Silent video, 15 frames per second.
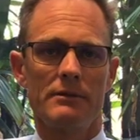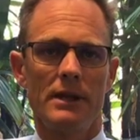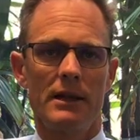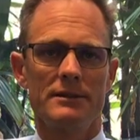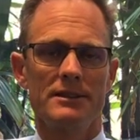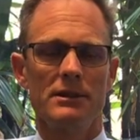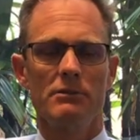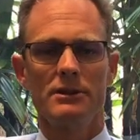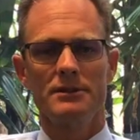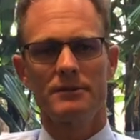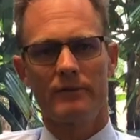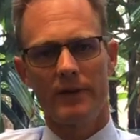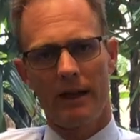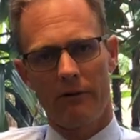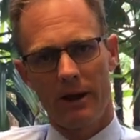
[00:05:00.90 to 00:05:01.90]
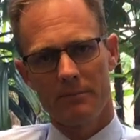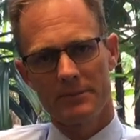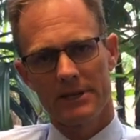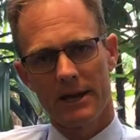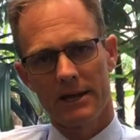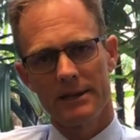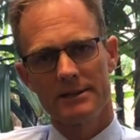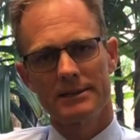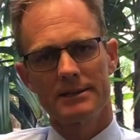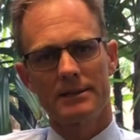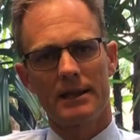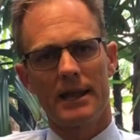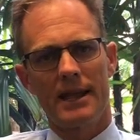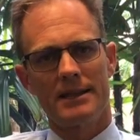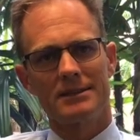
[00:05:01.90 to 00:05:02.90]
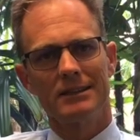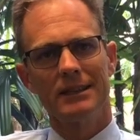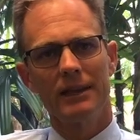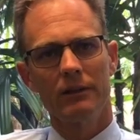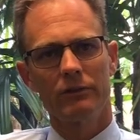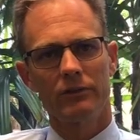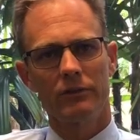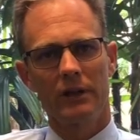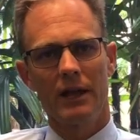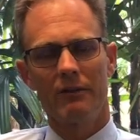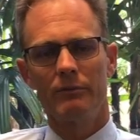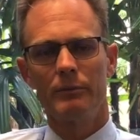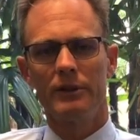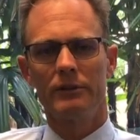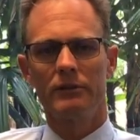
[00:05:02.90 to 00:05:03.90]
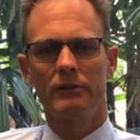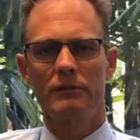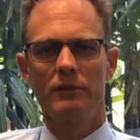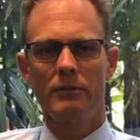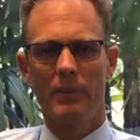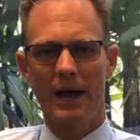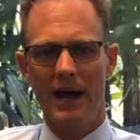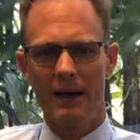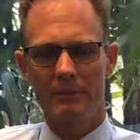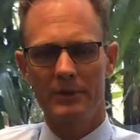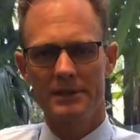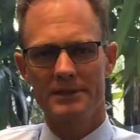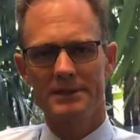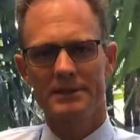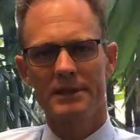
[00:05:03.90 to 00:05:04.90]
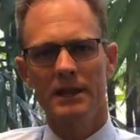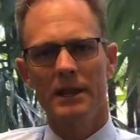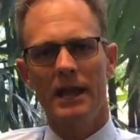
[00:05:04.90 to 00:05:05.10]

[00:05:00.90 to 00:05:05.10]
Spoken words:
a series of our updates, has links to government departments